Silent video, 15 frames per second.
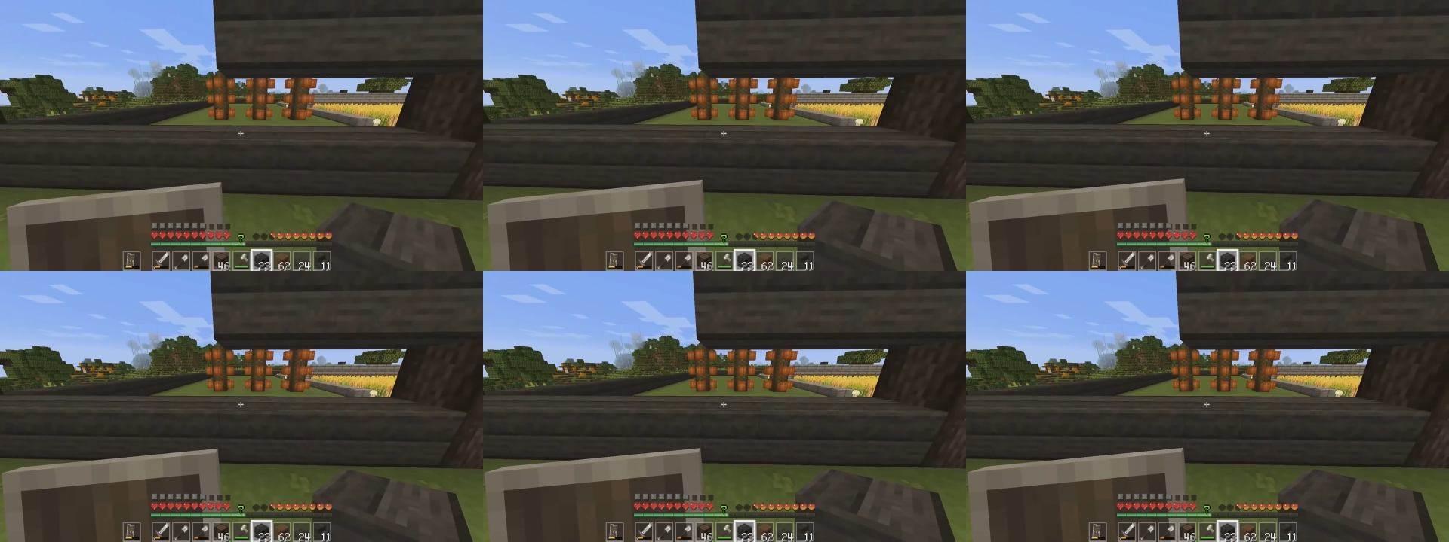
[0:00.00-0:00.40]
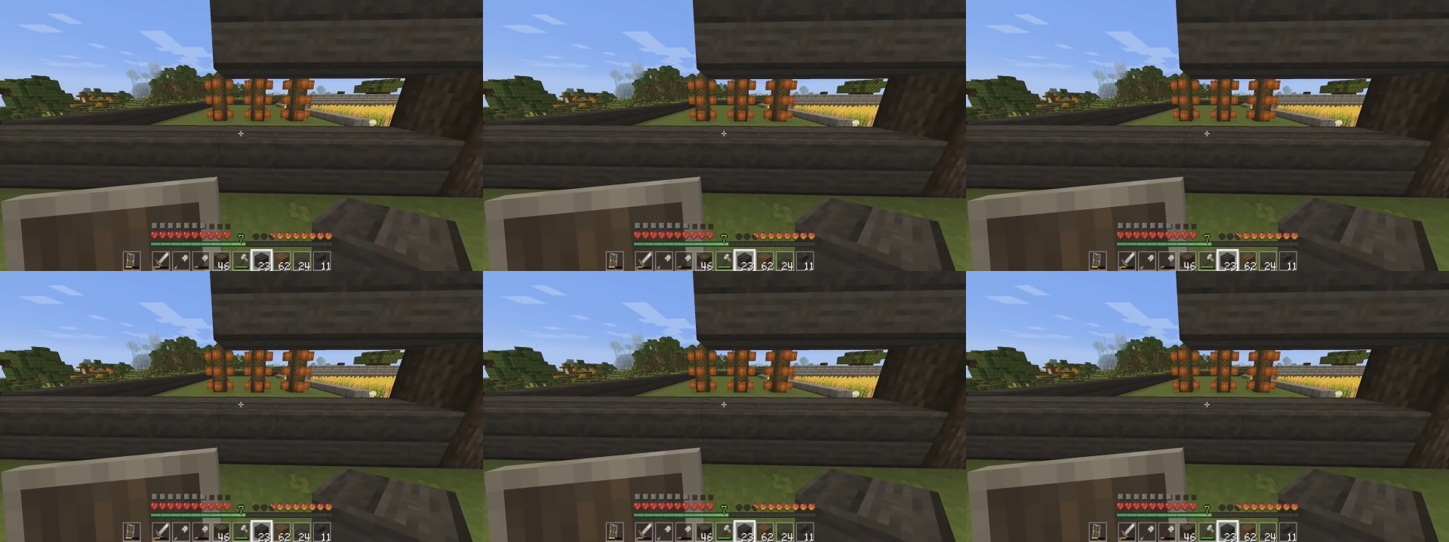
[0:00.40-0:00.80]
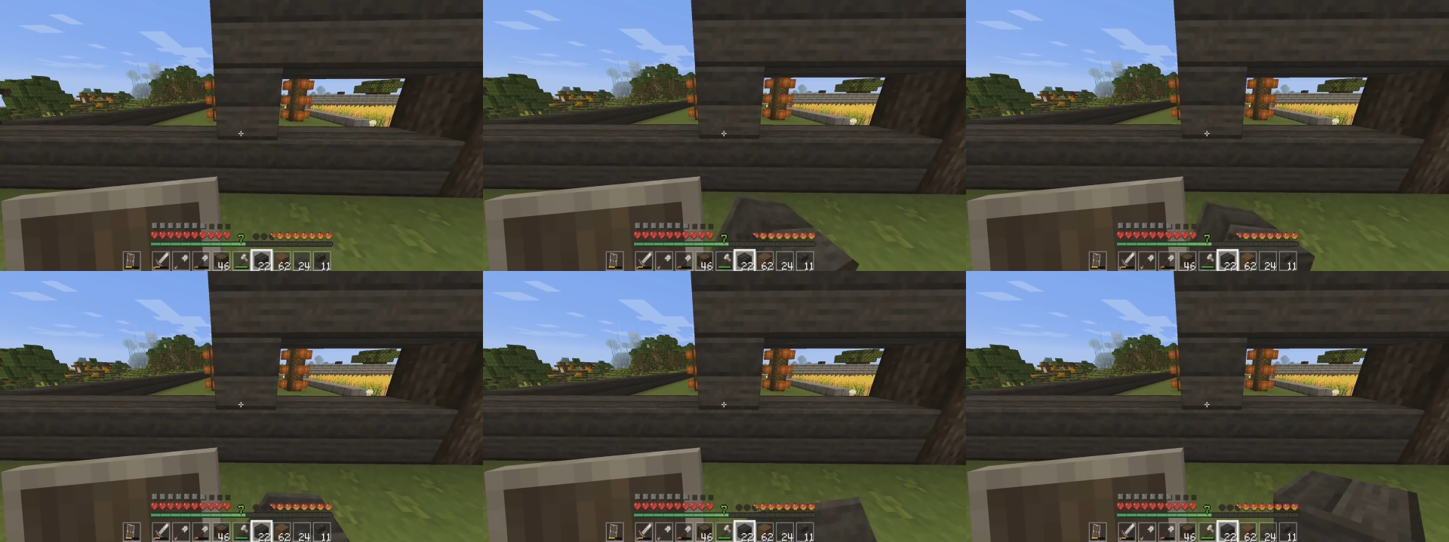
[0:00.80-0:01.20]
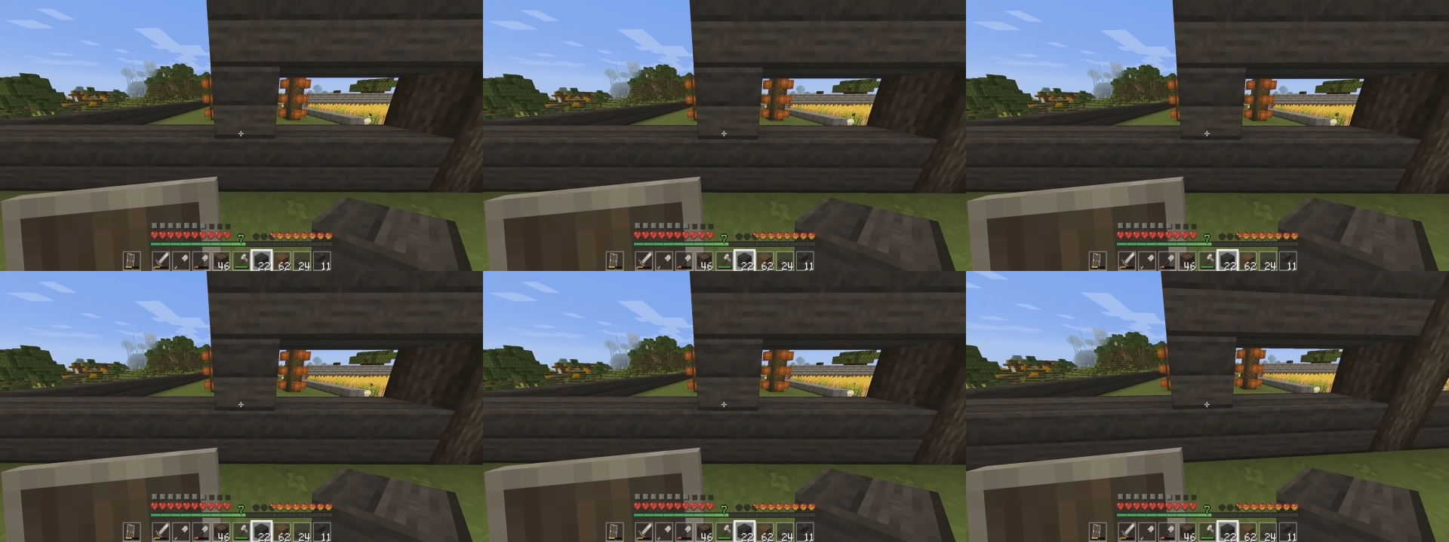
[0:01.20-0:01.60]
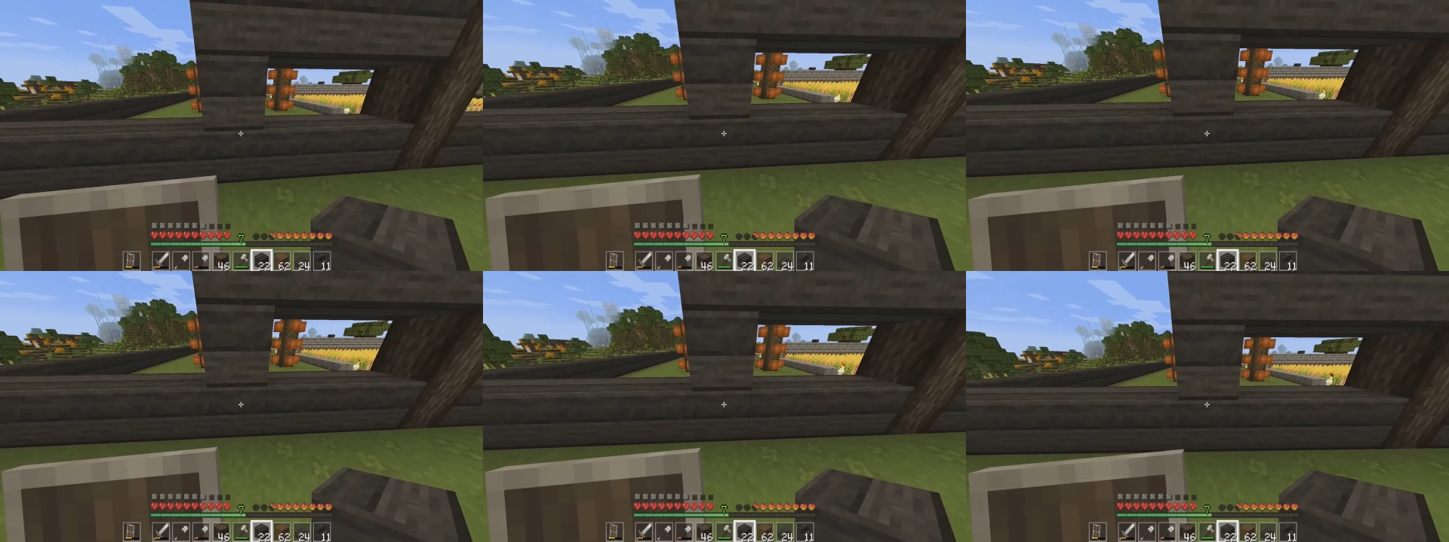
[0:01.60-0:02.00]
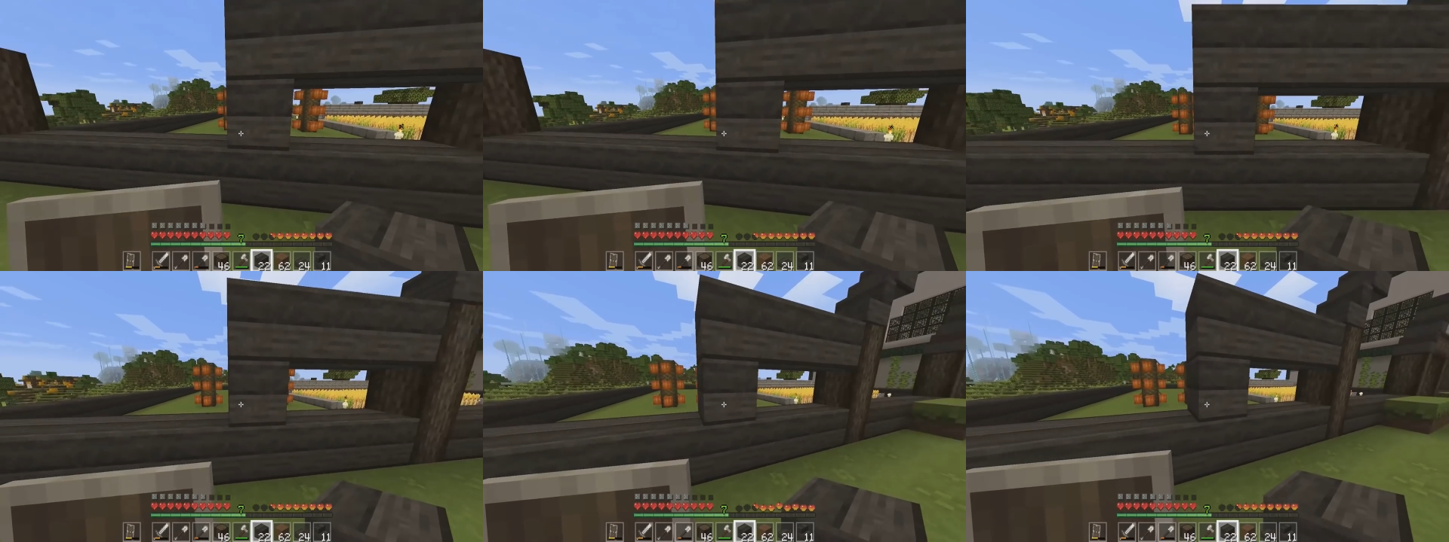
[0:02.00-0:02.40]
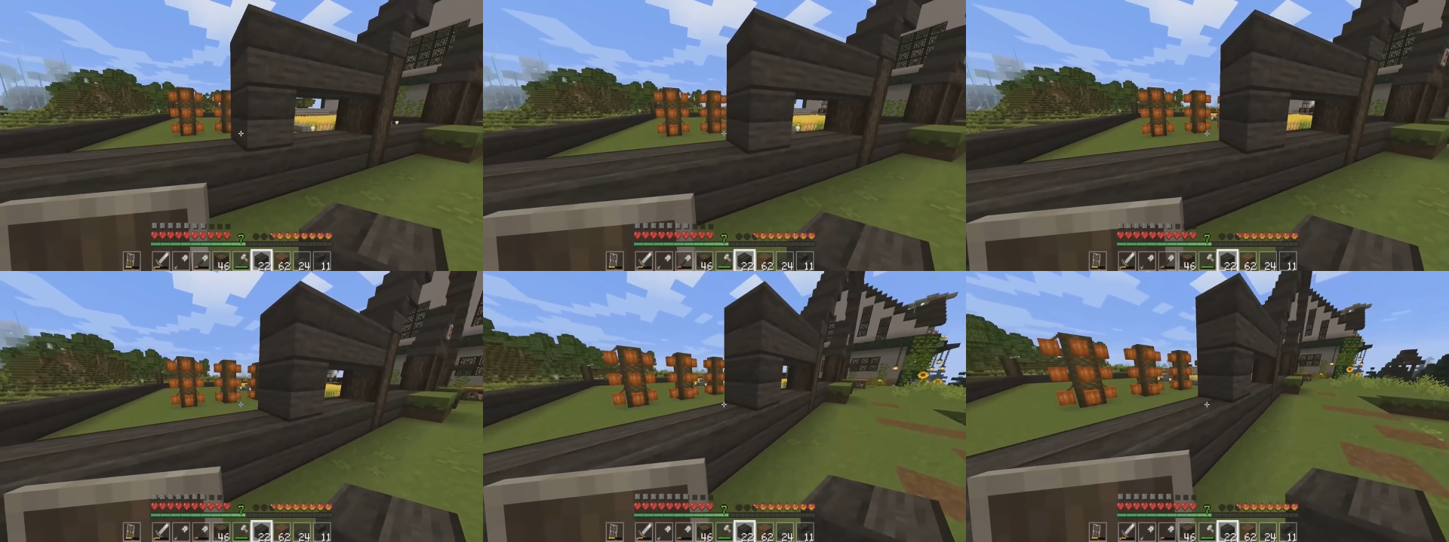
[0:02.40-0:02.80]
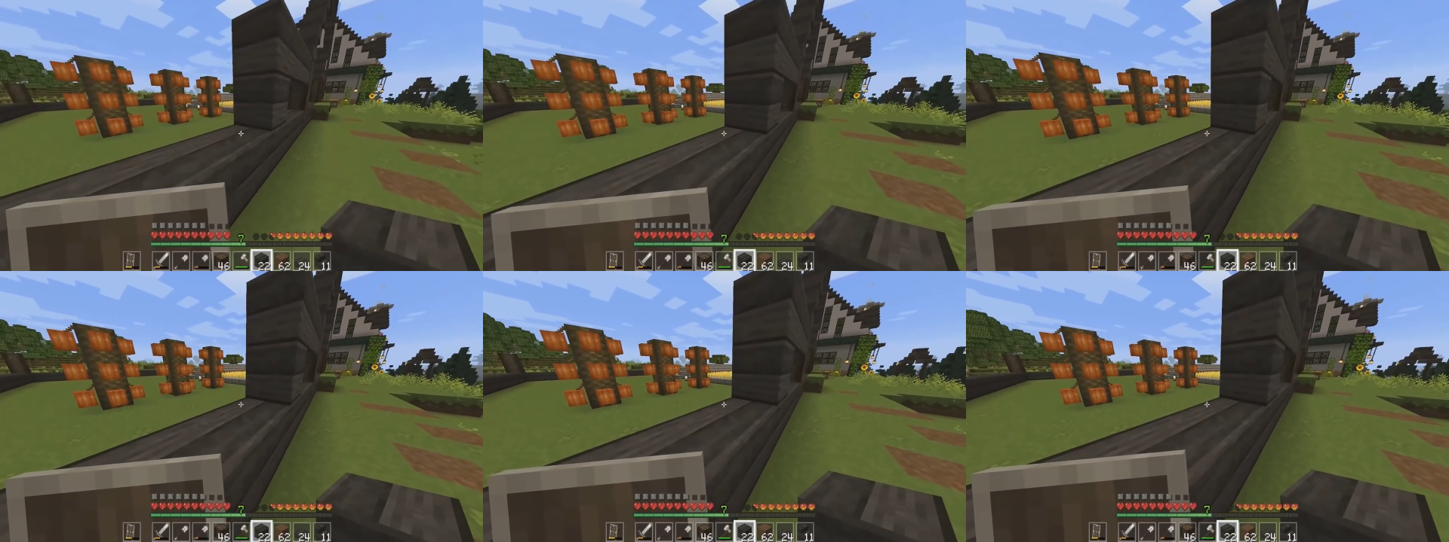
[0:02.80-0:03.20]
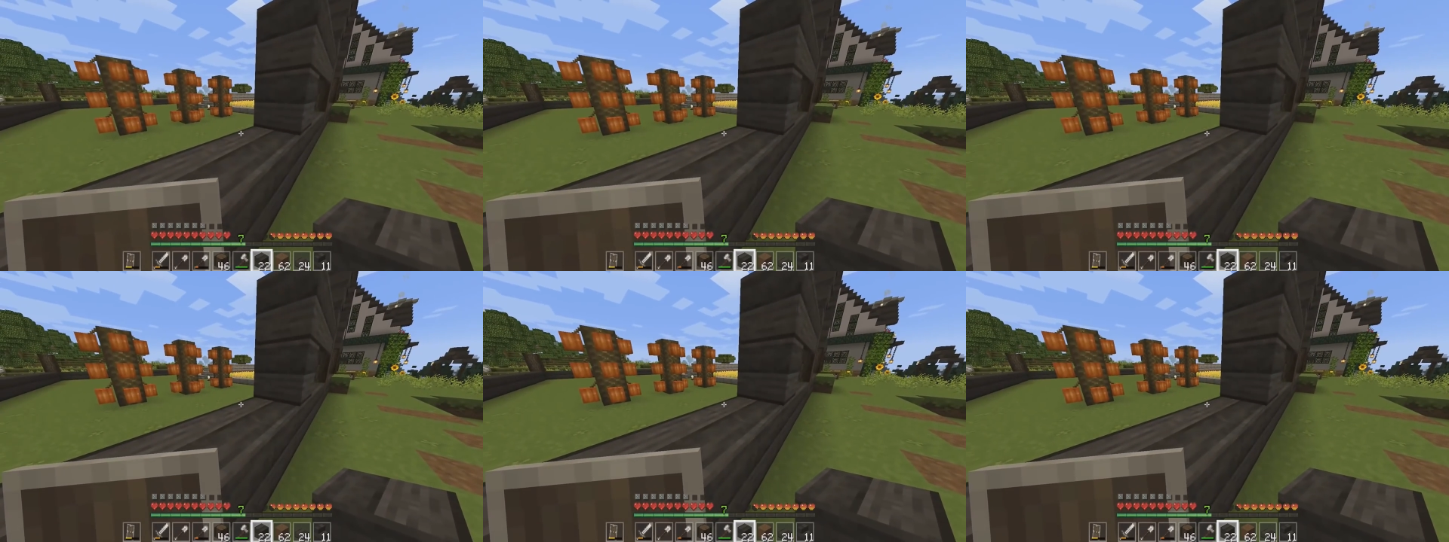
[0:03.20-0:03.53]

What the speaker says: (no speaker visible)